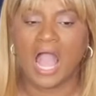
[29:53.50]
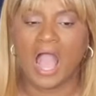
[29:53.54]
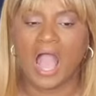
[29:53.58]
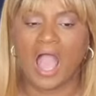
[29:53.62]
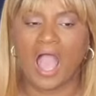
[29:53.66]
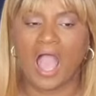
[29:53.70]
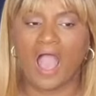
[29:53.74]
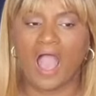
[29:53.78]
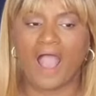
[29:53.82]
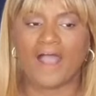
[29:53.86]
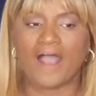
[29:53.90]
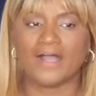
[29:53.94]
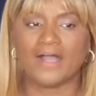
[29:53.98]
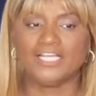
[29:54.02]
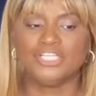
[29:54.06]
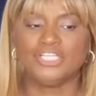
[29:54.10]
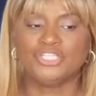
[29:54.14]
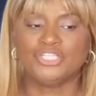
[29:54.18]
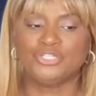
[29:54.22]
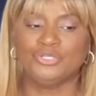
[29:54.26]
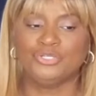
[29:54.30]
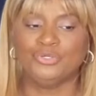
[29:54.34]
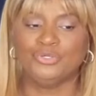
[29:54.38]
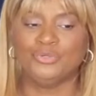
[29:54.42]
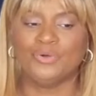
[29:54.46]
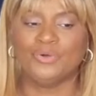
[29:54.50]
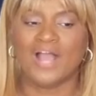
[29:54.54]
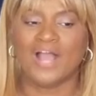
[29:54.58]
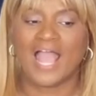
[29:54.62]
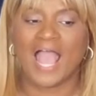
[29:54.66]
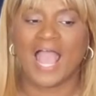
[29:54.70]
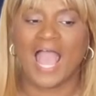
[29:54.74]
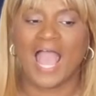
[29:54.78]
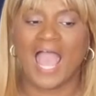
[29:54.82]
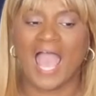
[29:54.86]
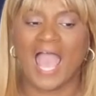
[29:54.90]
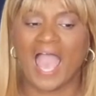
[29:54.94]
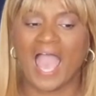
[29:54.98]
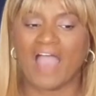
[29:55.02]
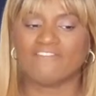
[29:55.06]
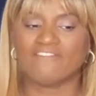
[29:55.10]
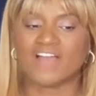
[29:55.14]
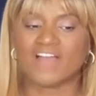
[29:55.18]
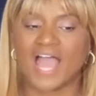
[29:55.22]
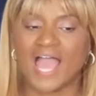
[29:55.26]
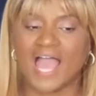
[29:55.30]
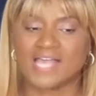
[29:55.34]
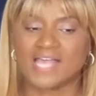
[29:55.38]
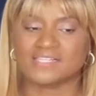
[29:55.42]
have